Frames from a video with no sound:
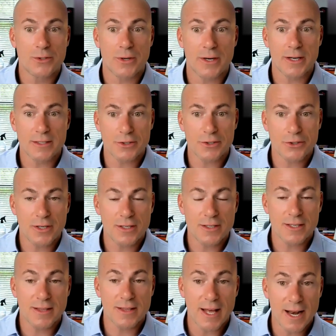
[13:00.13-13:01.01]

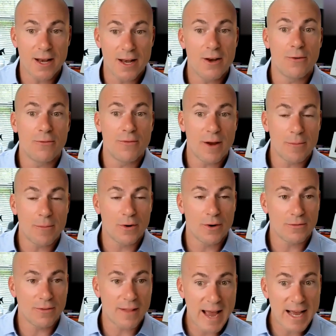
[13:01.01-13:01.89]
transitions and then in
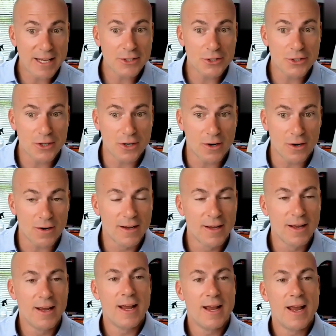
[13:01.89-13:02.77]
November of last year